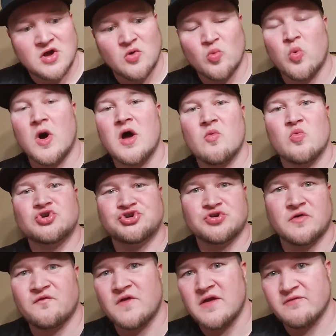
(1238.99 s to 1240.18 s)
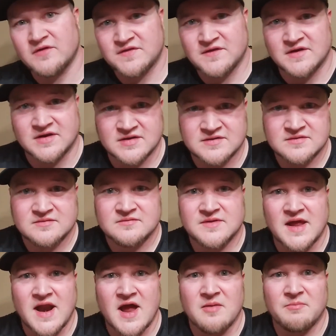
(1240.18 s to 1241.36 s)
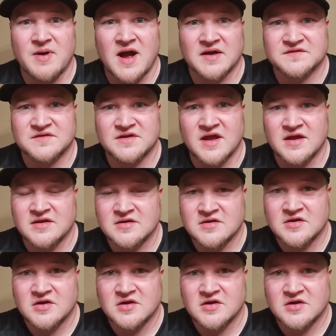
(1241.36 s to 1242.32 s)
what was your favorite thing that I unboxed today?